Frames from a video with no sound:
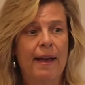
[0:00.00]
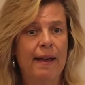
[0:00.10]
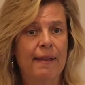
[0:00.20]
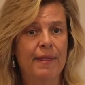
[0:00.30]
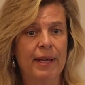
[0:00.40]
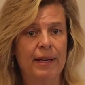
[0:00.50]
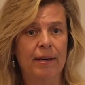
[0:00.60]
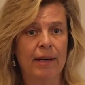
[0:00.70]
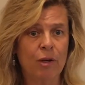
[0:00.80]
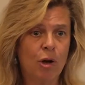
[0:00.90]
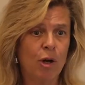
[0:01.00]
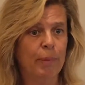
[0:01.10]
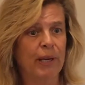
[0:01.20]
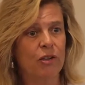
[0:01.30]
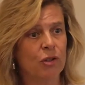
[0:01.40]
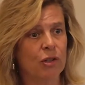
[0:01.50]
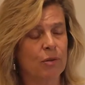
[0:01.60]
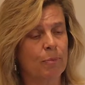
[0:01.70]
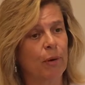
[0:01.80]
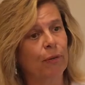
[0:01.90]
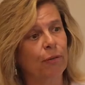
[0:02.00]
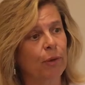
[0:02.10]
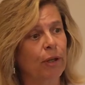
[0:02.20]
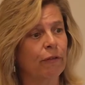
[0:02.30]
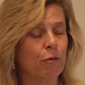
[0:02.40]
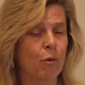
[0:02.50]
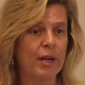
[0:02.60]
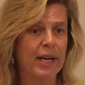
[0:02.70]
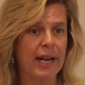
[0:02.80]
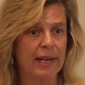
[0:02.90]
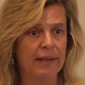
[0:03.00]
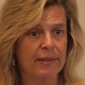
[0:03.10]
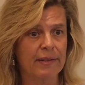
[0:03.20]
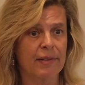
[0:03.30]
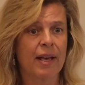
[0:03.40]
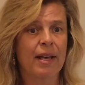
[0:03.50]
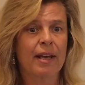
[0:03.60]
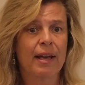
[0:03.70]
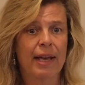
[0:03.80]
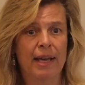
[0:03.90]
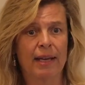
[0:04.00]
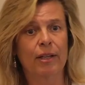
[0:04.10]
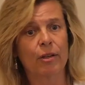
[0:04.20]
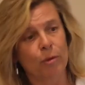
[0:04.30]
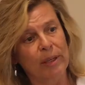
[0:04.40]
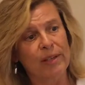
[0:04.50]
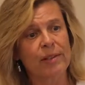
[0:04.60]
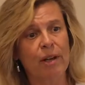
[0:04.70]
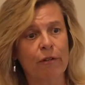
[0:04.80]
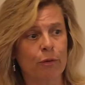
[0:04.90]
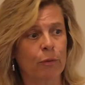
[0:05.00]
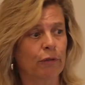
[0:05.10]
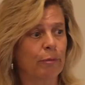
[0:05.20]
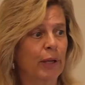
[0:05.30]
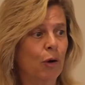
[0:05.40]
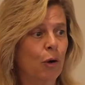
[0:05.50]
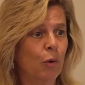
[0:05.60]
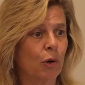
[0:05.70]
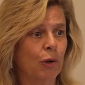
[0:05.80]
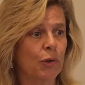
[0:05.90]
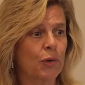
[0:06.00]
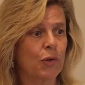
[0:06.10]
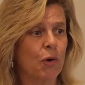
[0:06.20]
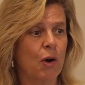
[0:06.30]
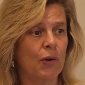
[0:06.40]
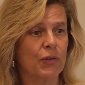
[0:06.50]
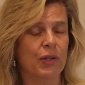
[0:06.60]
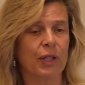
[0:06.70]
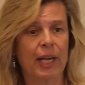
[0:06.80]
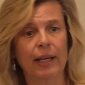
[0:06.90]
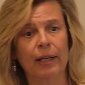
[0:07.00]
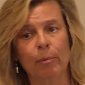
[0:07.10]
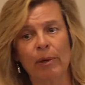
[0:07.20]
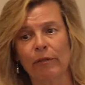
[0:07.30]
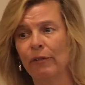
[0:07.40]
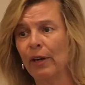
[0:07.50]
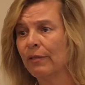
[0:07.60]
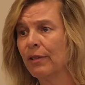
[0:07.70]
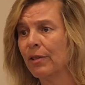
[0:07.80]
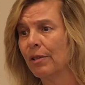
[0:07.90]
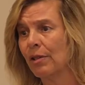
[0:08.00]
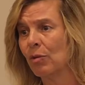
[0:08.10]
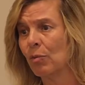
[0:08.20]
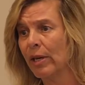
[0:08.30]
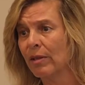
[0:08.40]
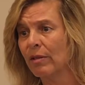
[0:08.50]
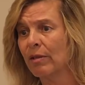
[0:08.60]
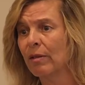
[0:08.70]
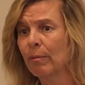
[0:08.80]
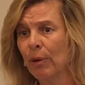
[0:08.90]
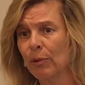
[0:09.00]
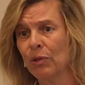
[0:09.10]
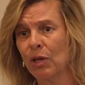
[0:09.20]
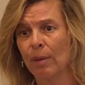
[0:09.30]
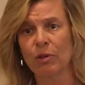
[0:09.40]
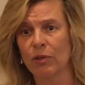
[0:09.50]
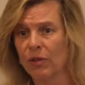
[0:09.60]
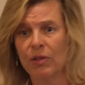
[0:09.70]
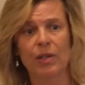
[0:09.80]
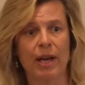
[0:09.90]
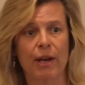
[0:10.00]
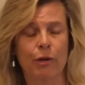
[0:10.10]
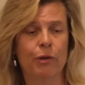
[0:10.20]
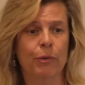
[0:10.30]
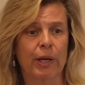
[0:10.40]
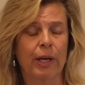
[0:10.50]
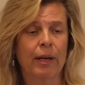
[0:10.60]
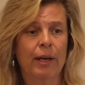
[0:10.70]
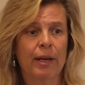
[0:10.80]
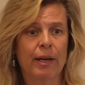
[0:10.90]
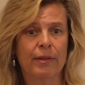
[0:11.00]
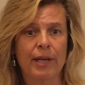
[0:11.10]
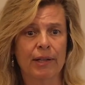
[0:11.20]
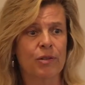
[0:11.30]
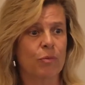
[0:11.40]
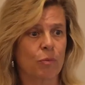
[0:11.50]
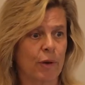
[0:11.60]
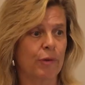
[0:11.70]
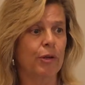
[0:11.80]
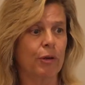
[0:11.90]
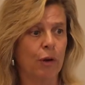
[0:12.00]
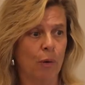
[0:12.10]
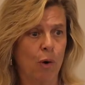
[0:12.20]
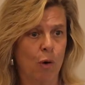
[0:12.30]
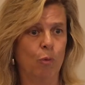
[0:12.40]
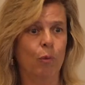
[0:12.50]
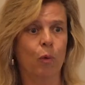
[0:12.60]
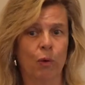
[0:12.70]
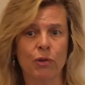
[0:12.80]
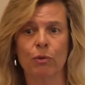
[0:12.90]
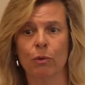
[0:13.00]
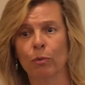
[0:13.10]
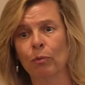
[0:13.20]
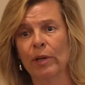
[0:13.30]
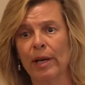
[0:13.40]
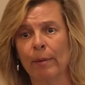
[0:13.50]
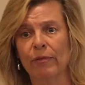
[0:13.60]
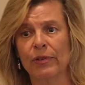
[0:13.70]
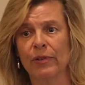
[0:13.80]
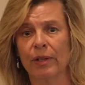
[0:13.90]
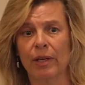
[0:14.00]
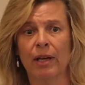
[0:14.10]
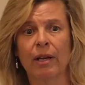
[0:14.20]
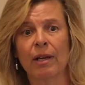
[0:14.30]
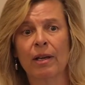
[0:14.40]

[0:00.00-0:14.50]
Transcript: And then I call patients both 3 to 4 days, and either myself or one of my coworkers calls again at about 5 to 6 weeks post-op just to see how you're doing. And that's whether you go home or to a rehab facility.